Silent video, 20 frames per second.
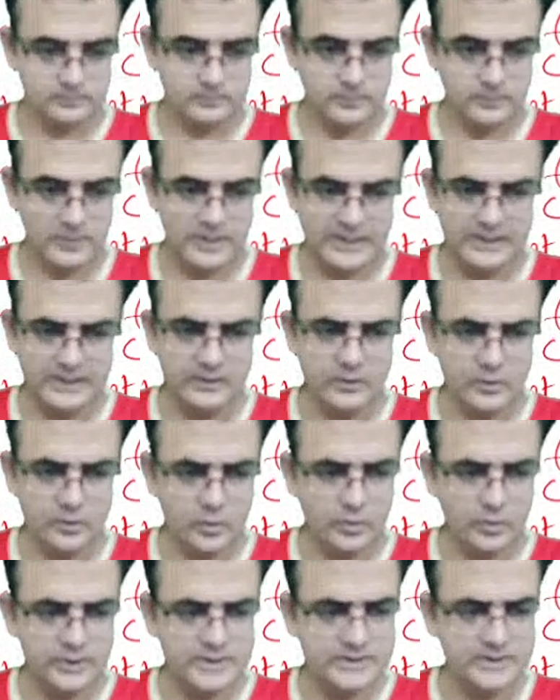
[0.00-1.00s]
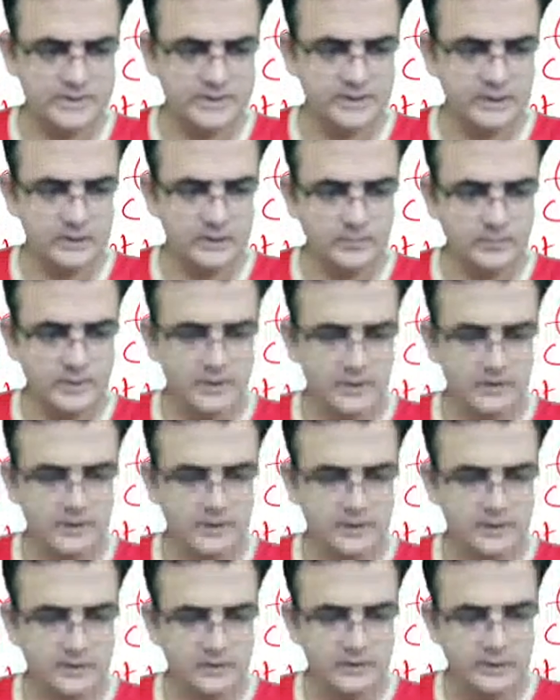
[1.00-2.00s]
And rho is nothing but
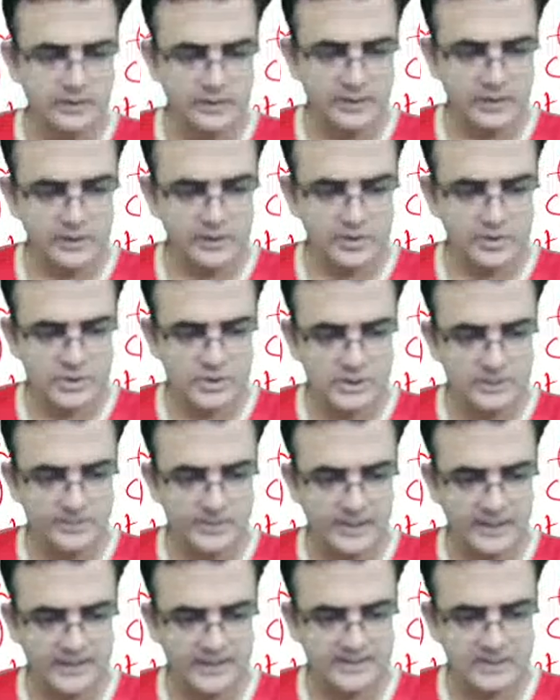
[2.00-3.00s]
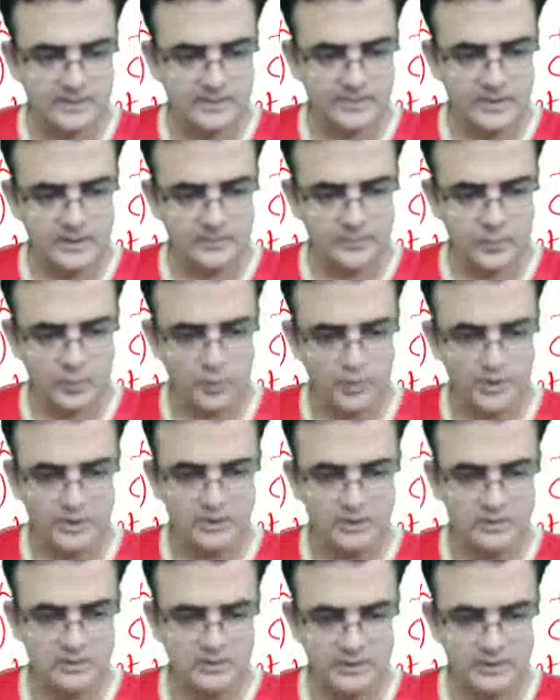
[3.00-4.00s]
a ring shaped hexameric
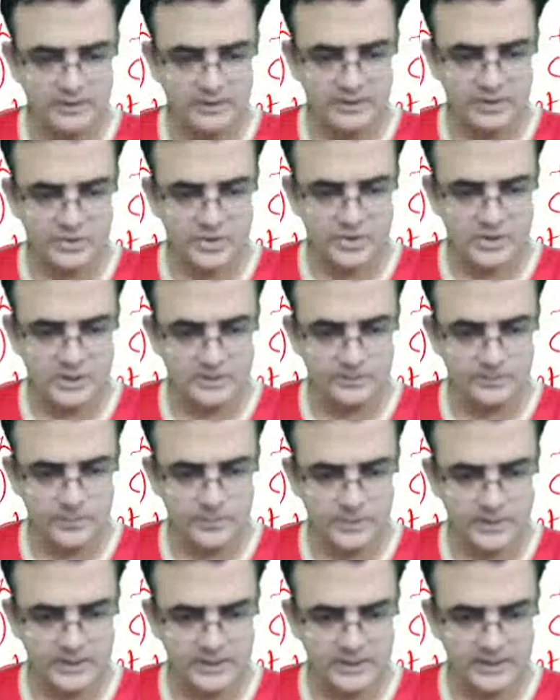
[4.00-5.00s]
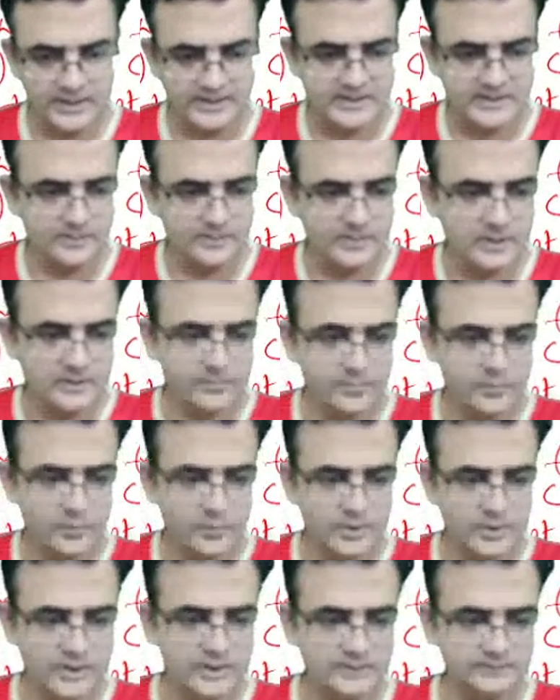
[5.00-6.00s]
protein. Ring shaped, they are hexameric
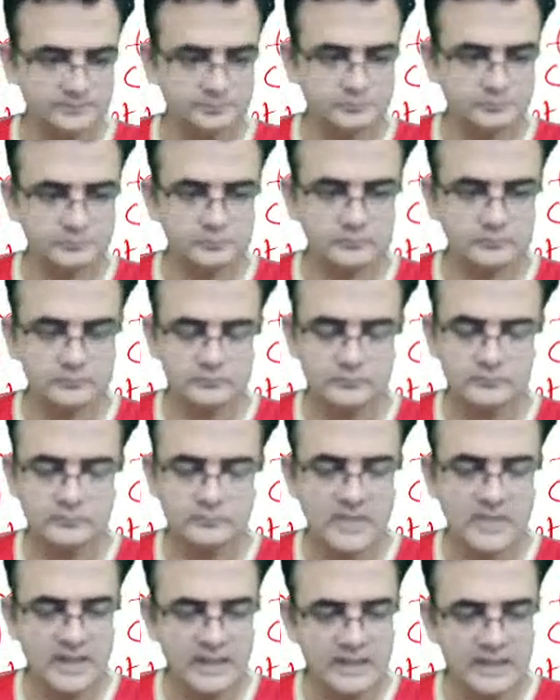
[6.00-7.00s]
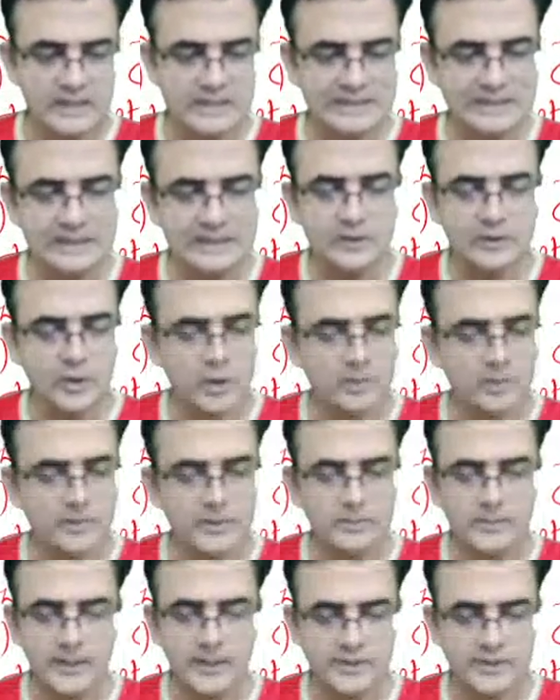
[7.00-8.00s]
protein. and it
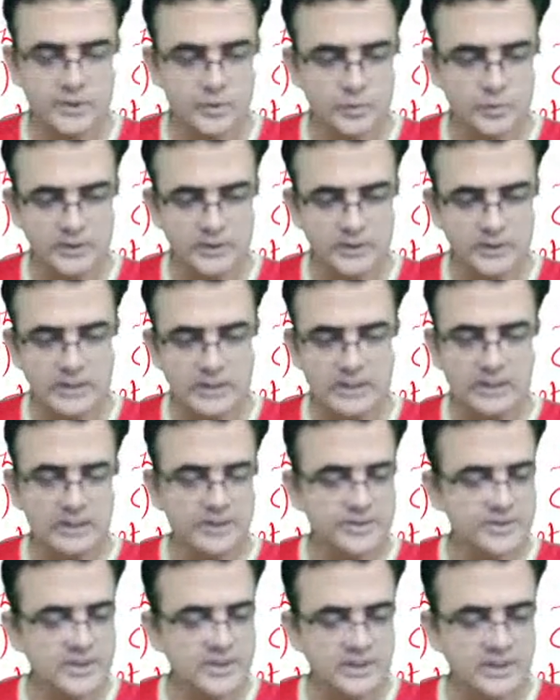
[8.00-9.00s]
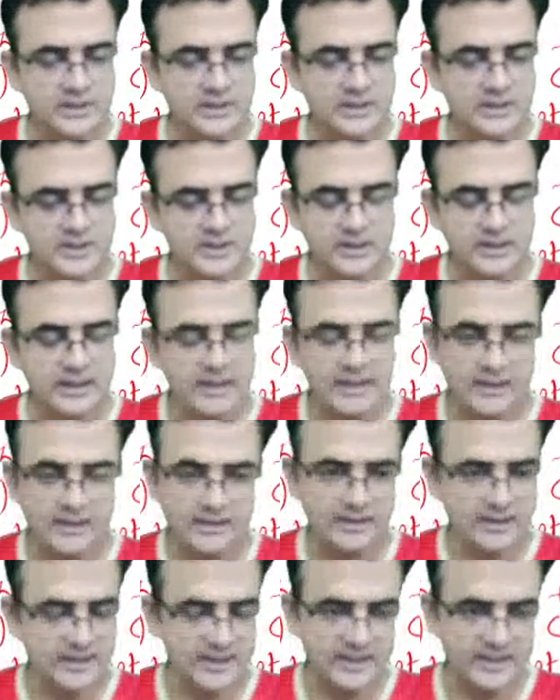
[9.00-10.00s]
normally binds to the single stranded
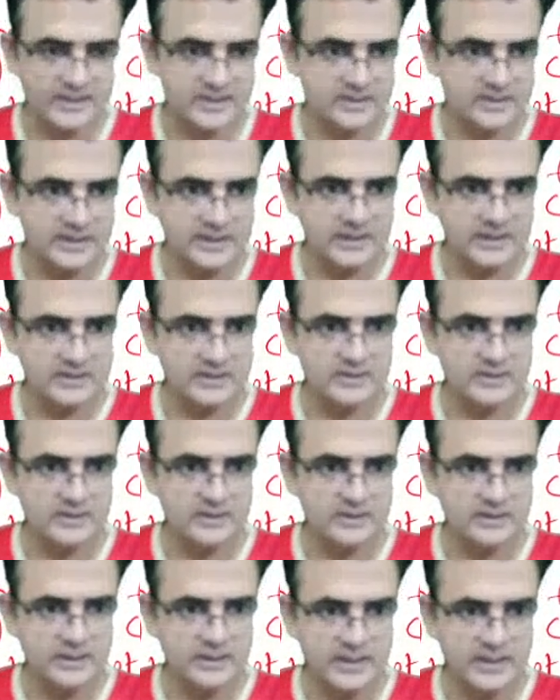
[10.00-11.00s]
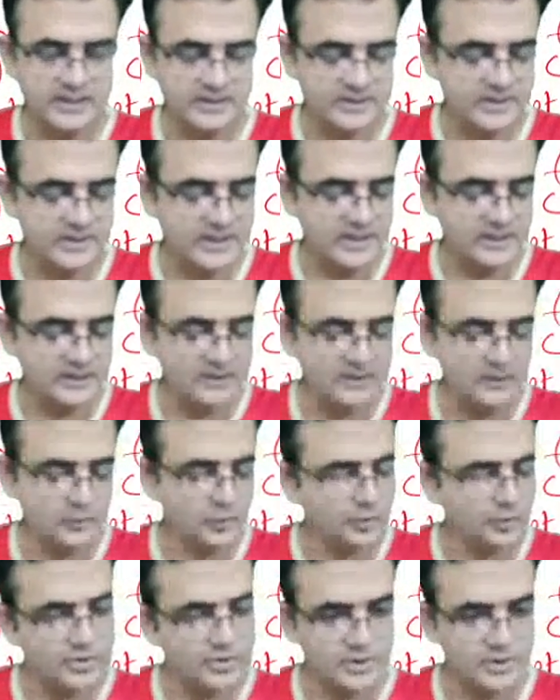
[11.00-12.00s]
RNA as they are saying in the
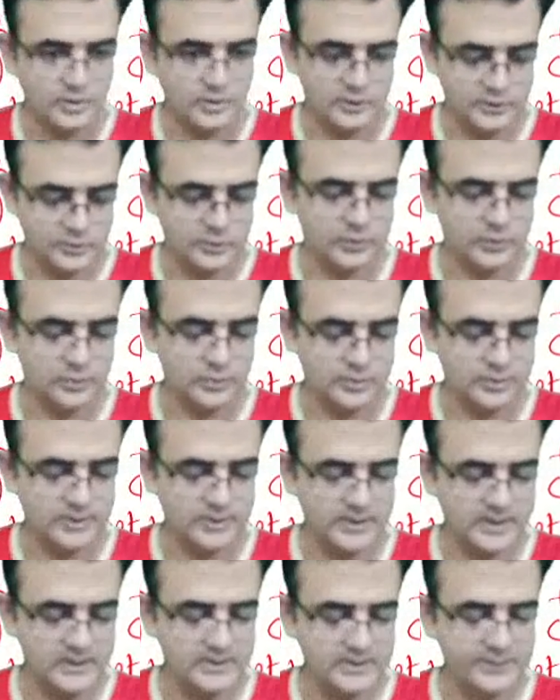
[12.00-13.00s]
question also, right?